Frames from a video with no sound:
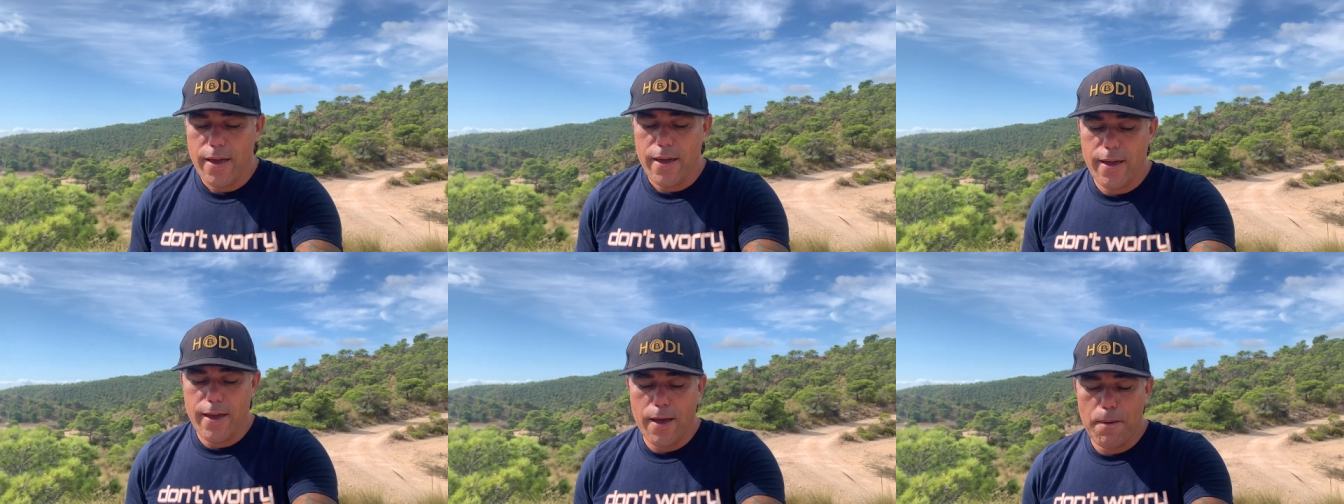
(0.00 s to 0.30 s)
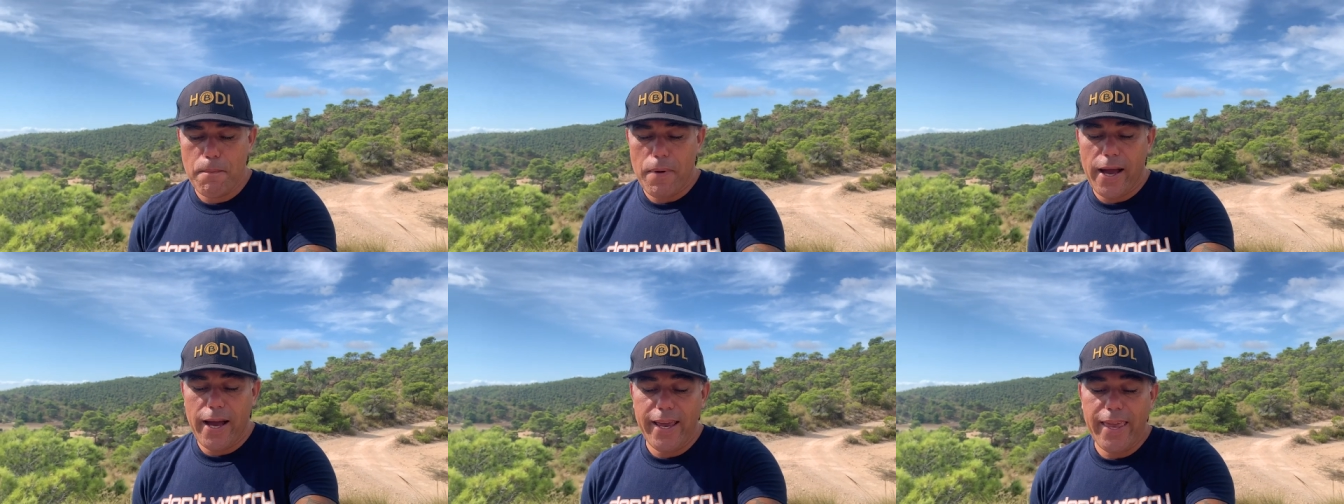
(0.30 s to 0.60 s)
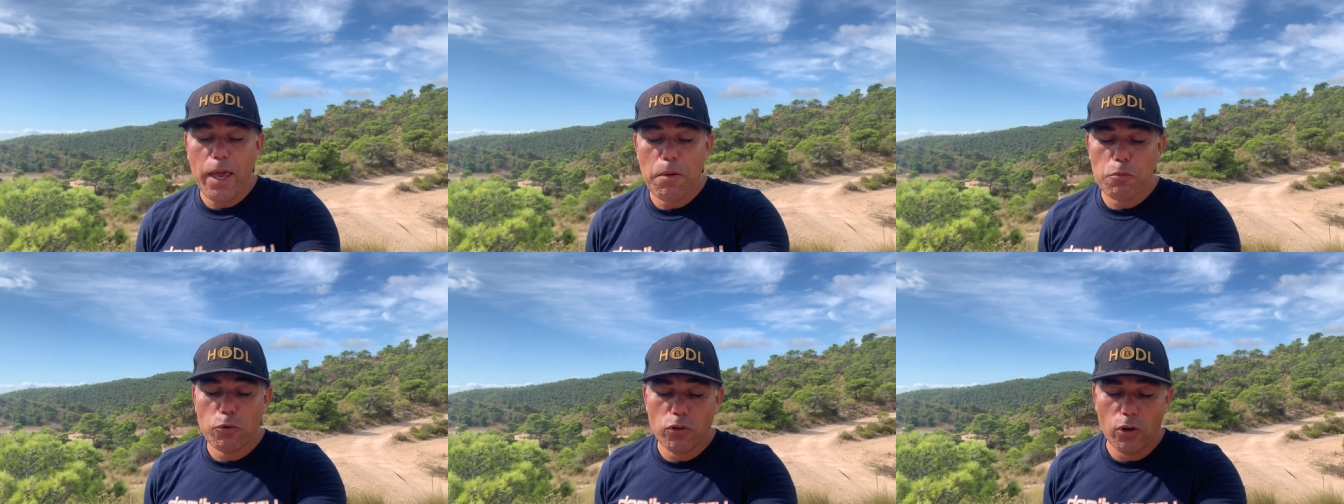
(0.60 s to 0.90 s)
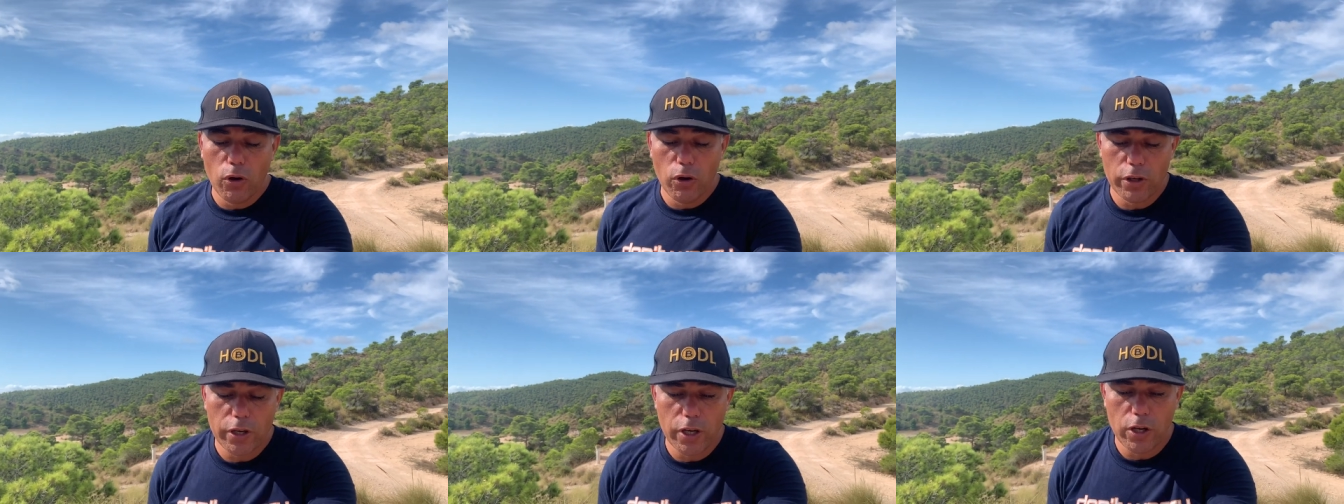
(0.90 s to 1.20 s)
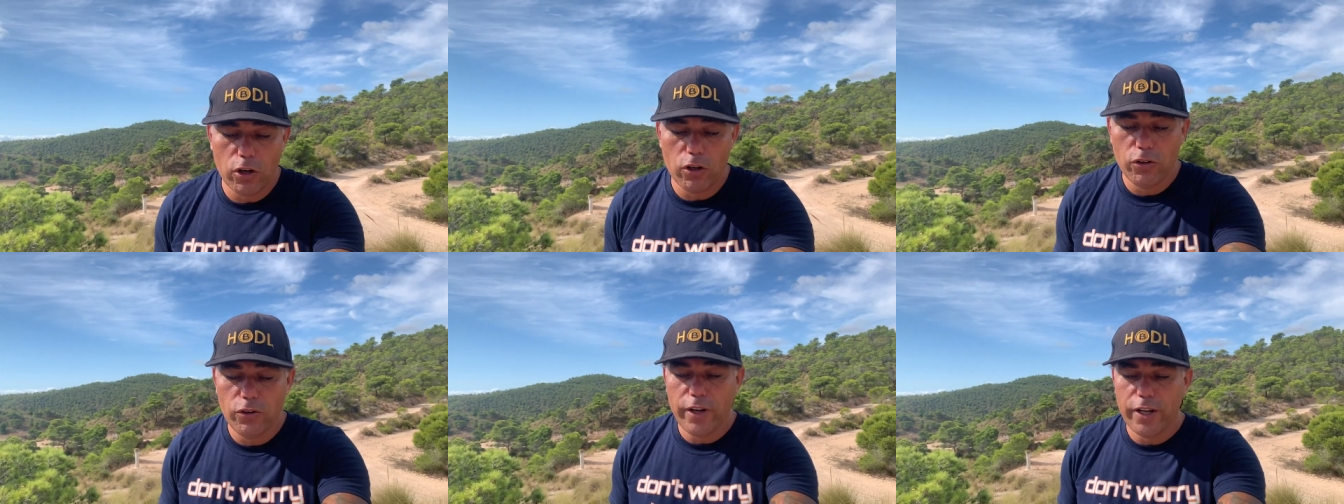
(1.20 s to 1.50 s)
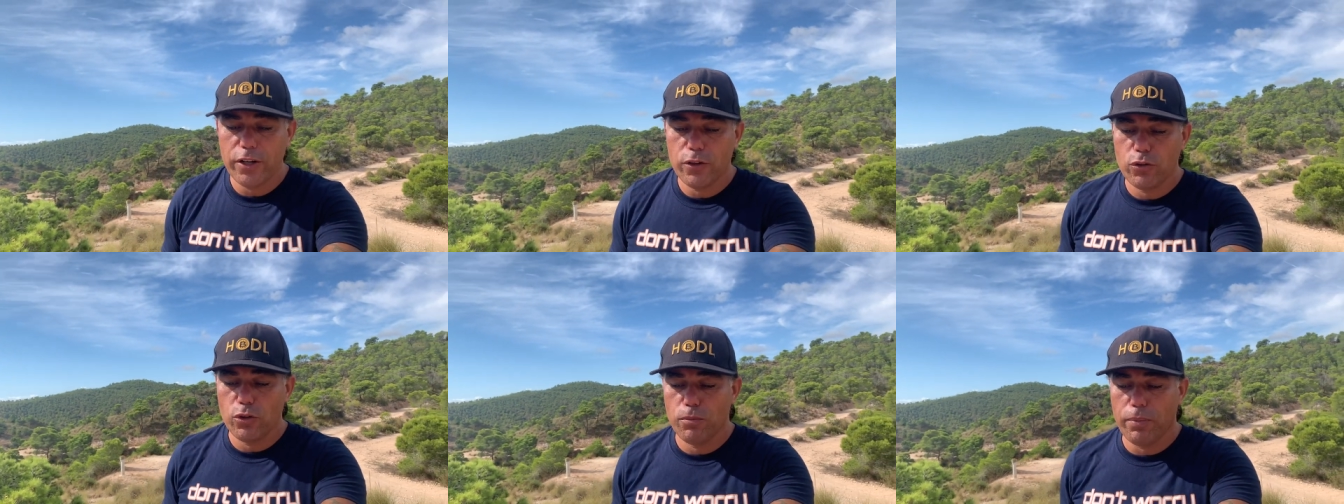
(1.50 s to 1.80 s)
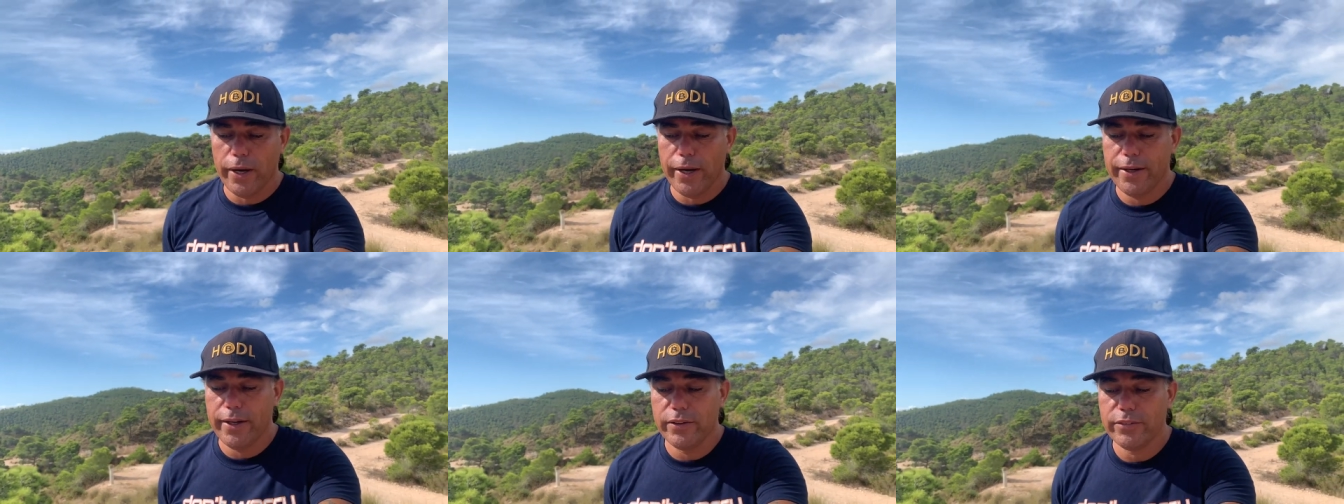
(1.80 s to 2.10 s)
um, I am talking already to
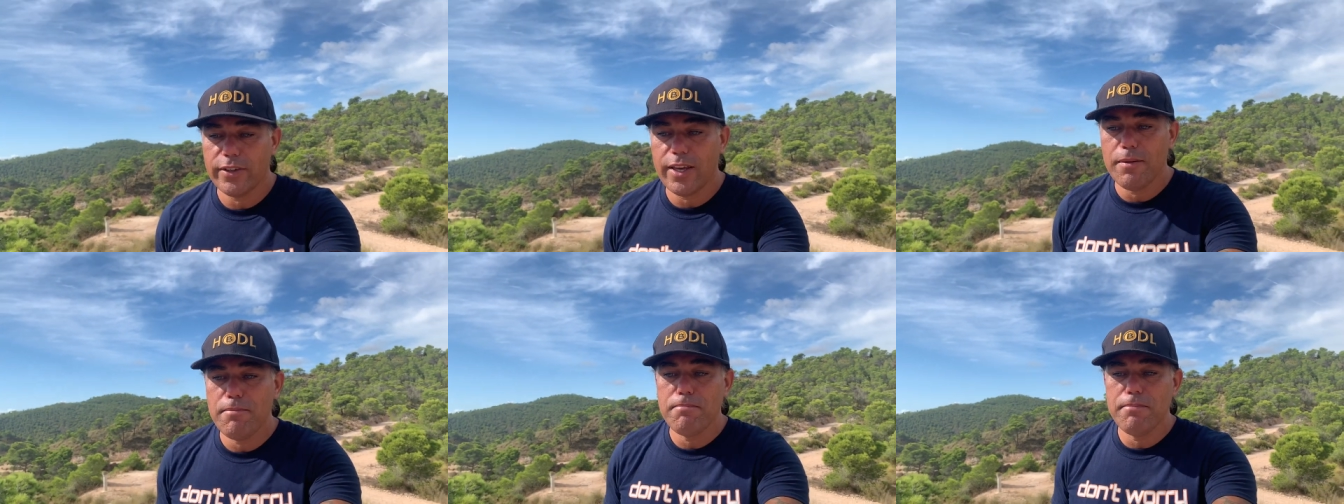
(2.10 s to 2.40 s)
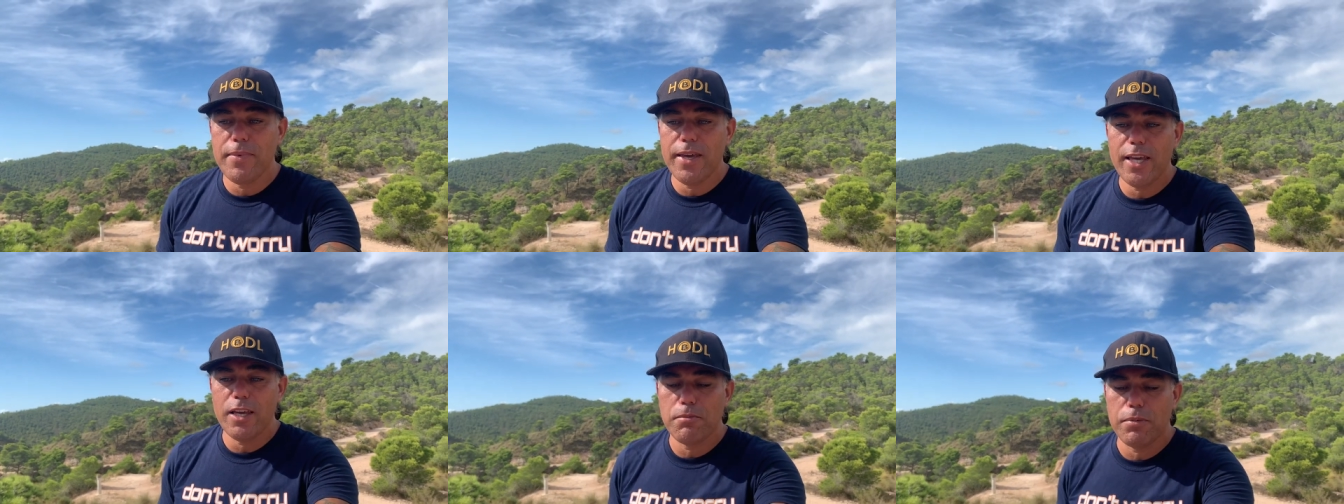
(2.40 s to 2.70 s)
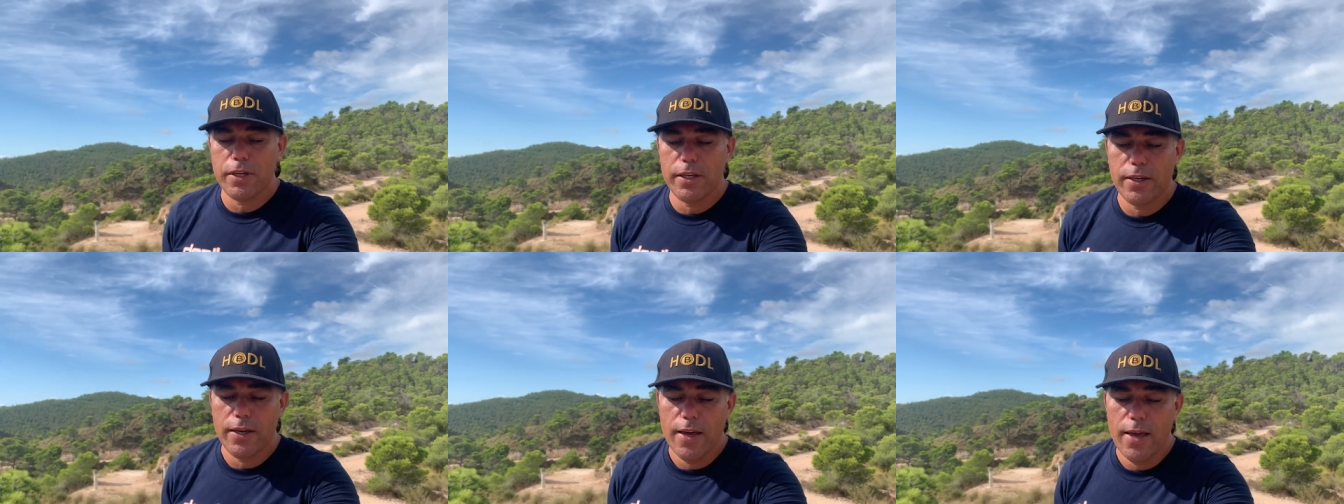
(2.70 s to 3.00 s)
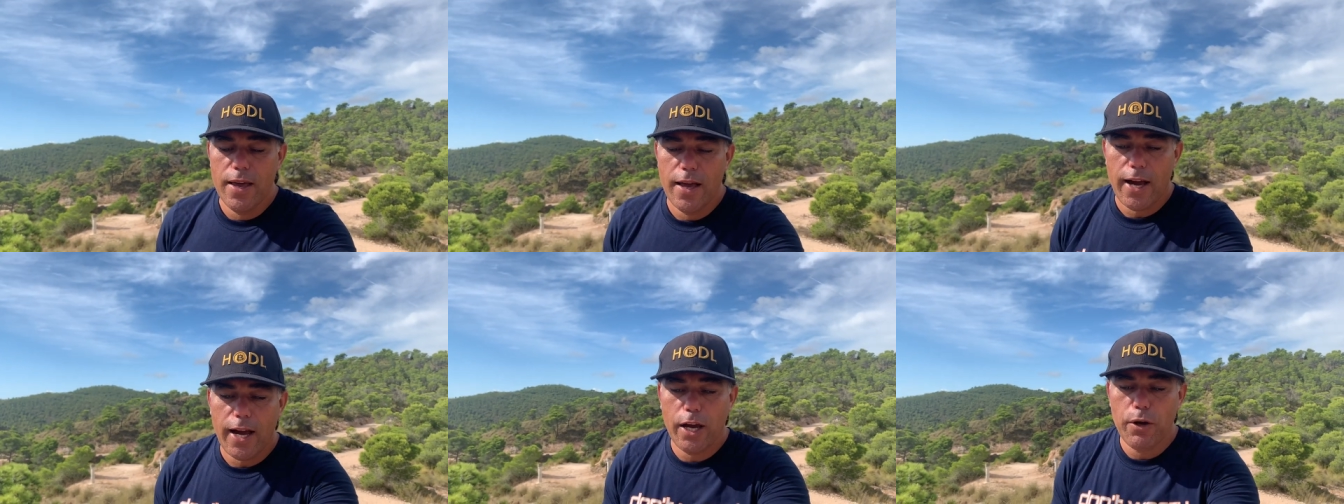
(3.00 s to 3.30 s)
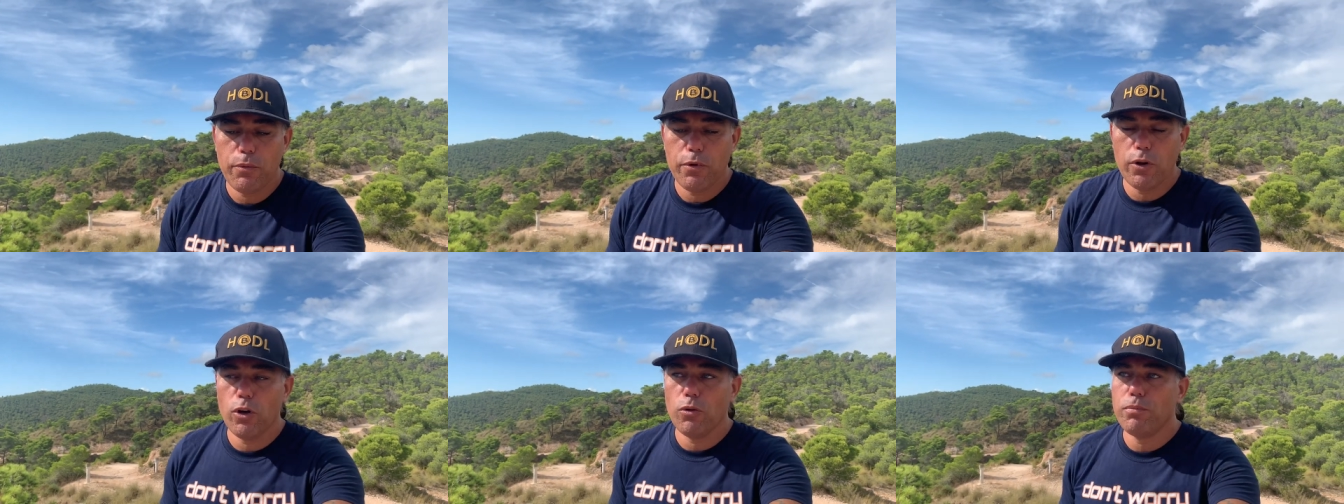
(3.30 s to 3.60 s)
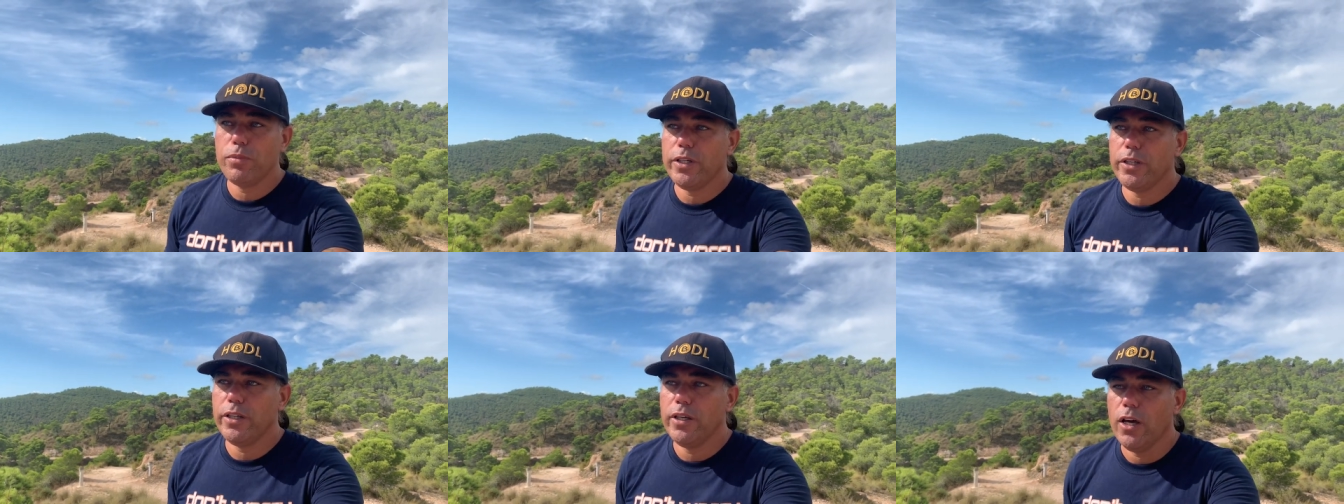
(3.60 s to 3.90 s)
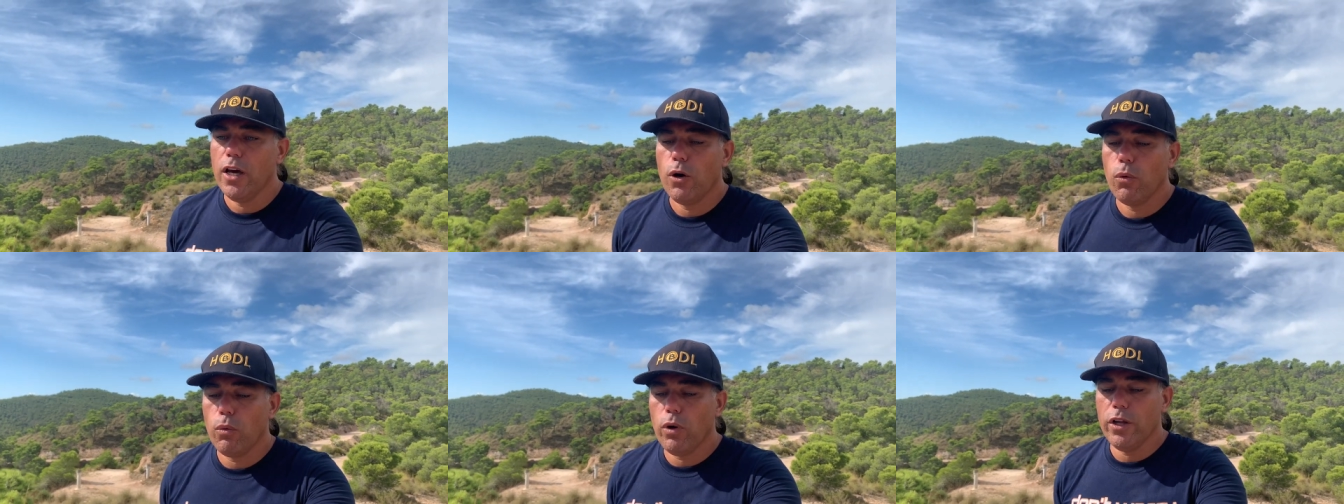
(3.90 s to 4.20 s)
Binance and maybe I will be
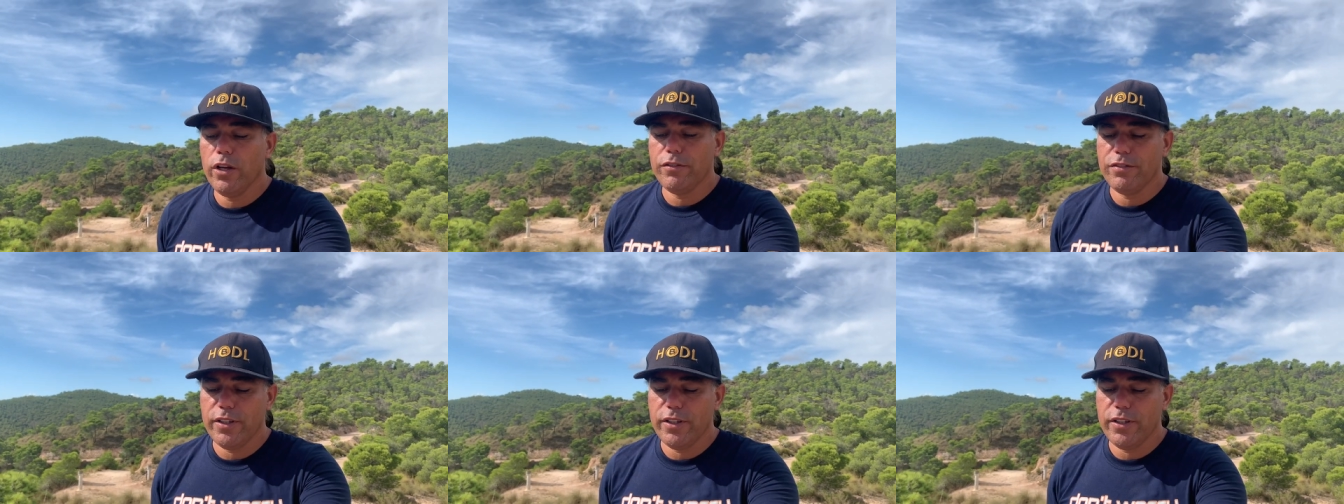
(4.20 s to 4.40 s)
one of